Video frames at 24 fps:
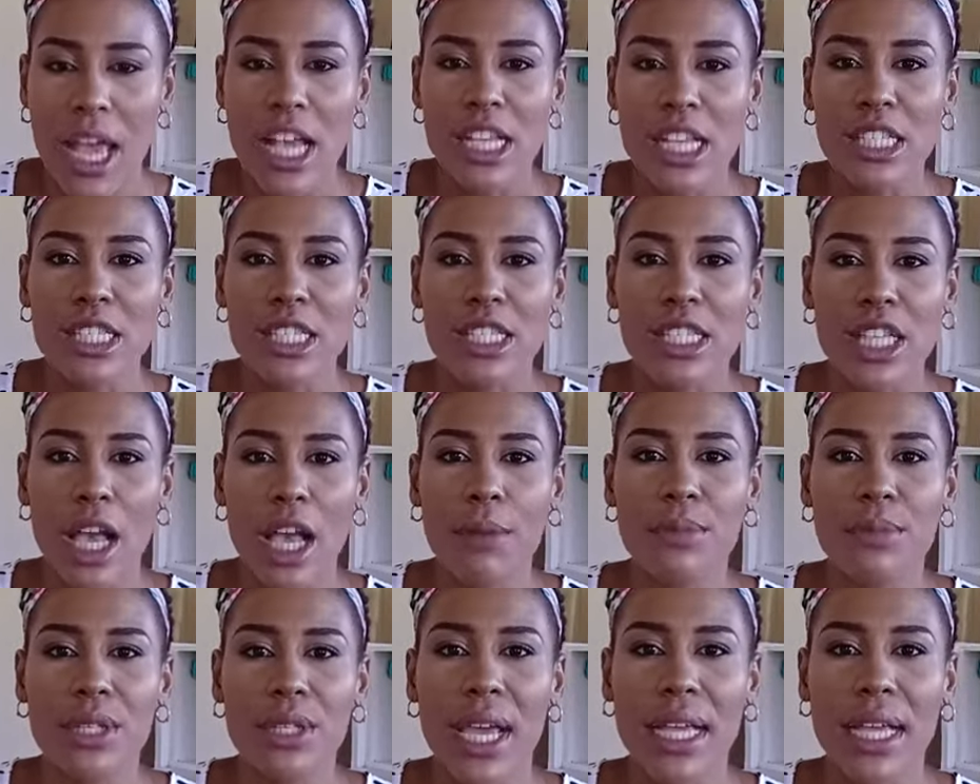
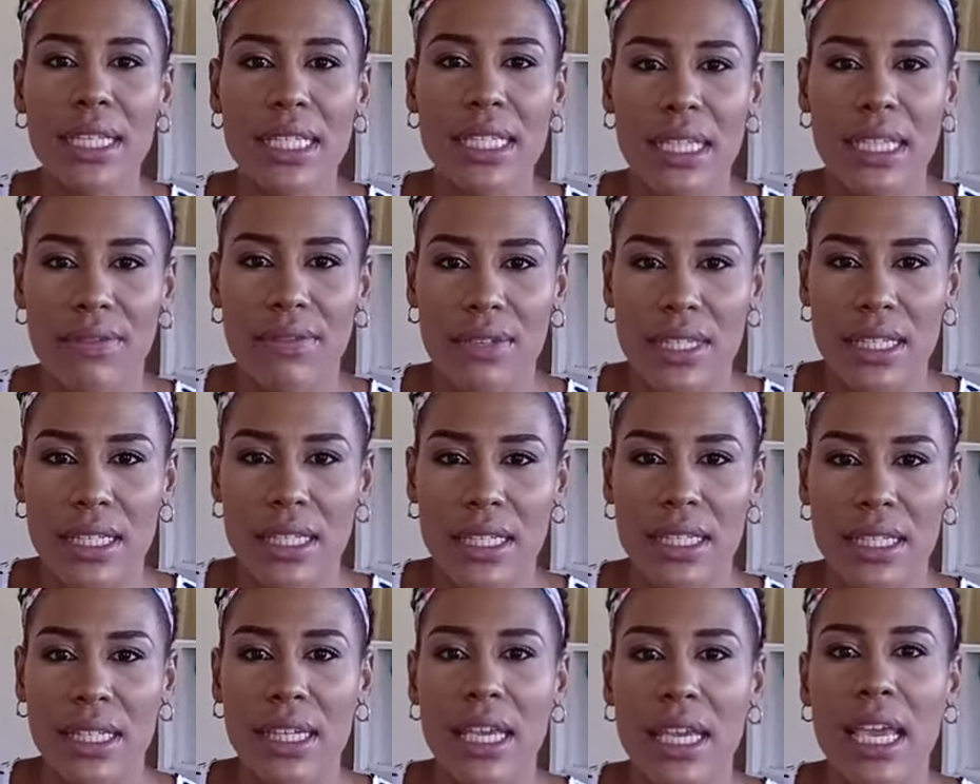
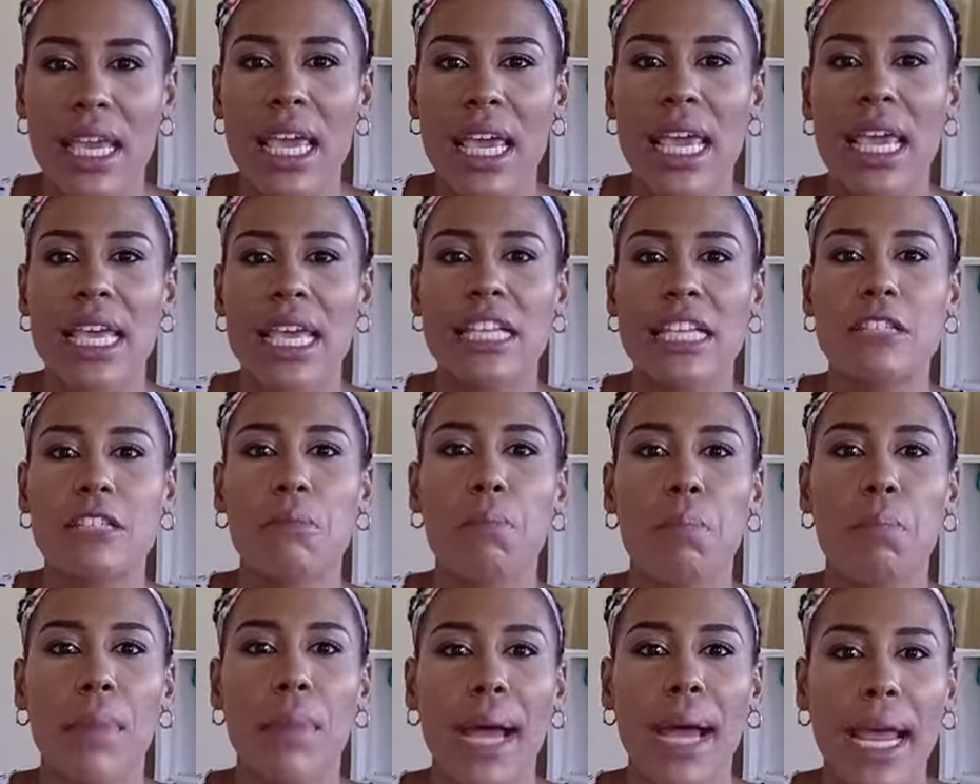Subjectivity is
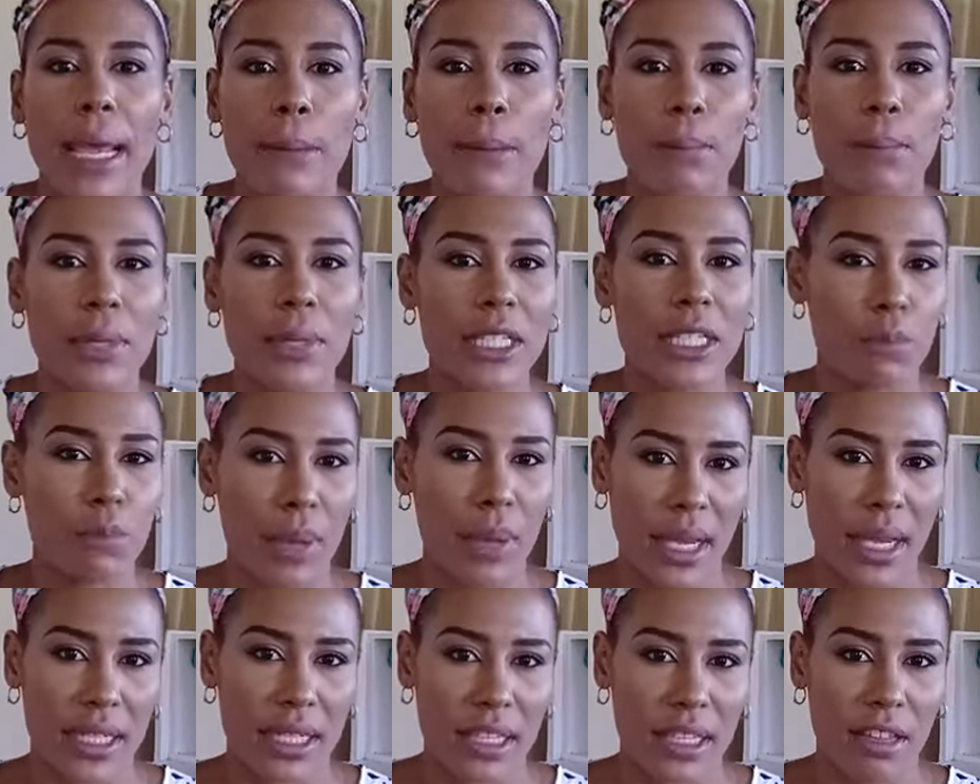my
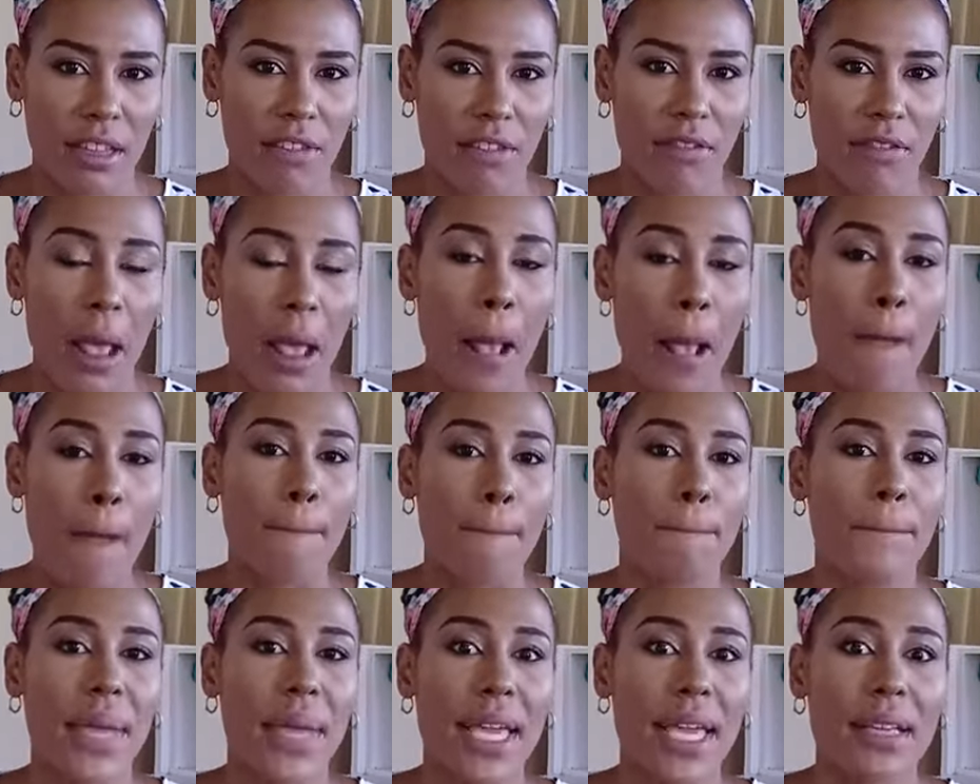perspective
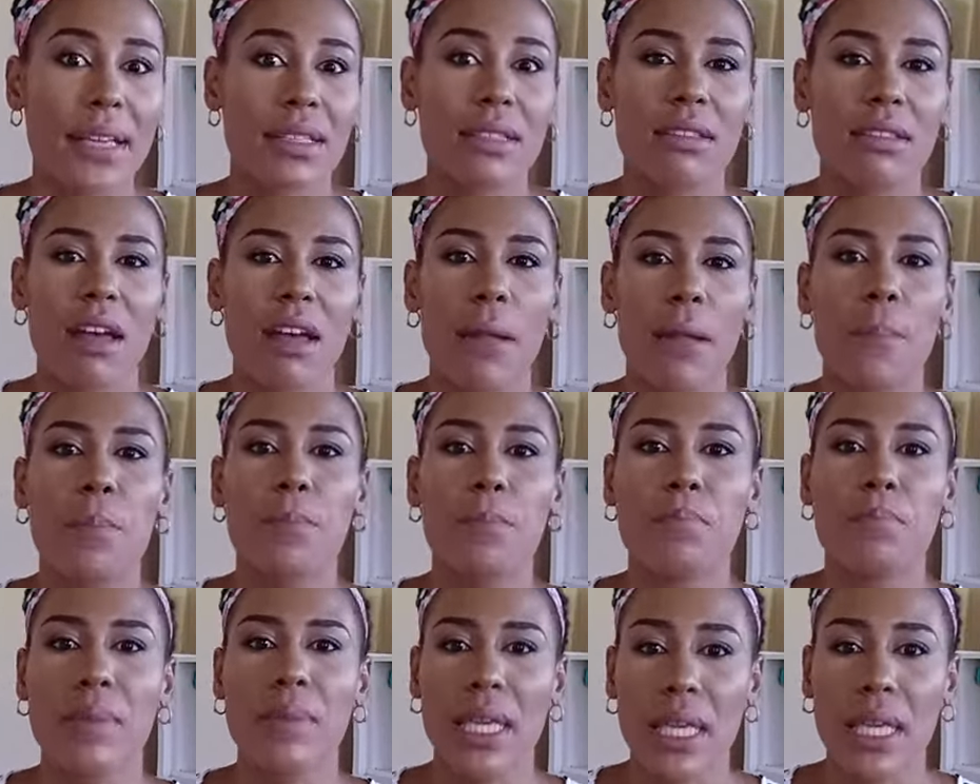based
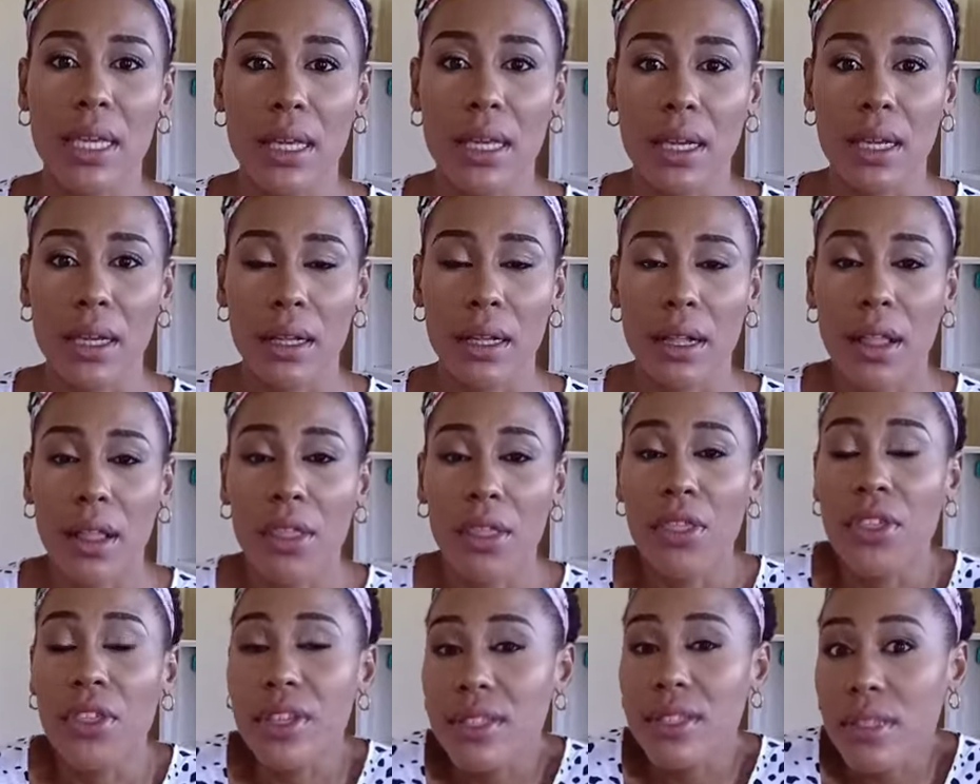on me,
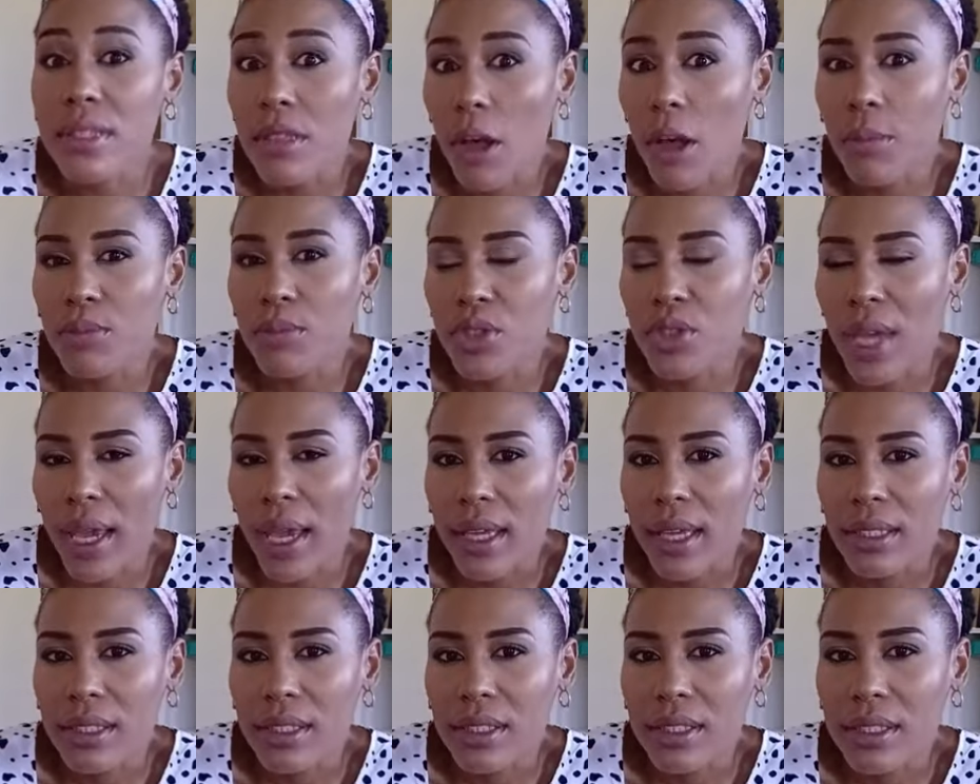the
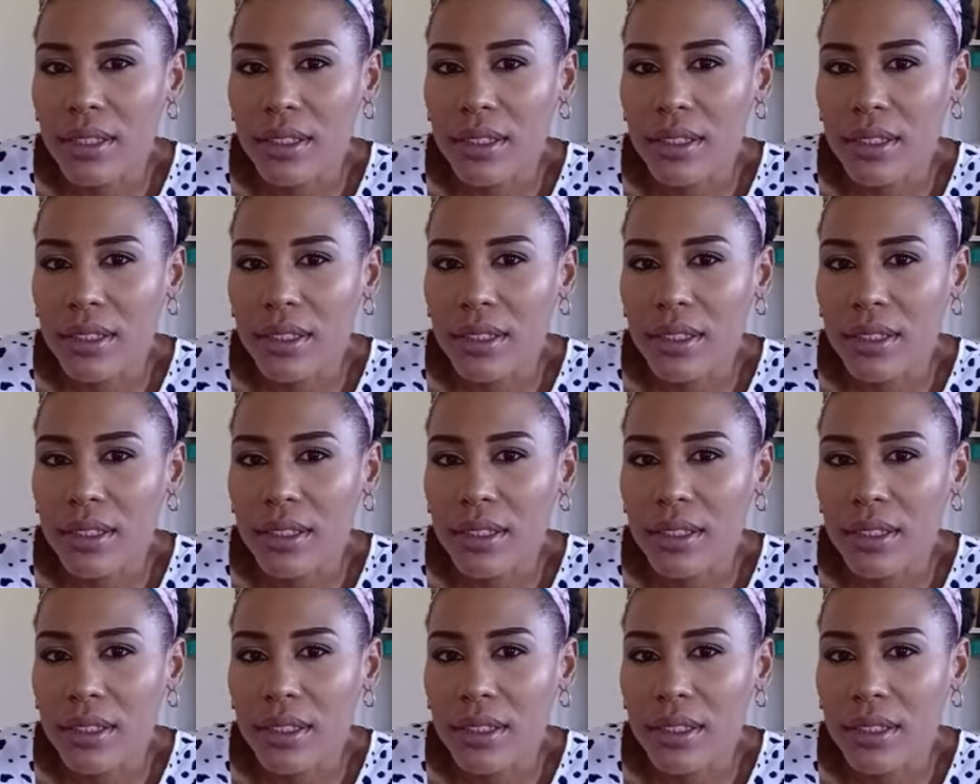subject,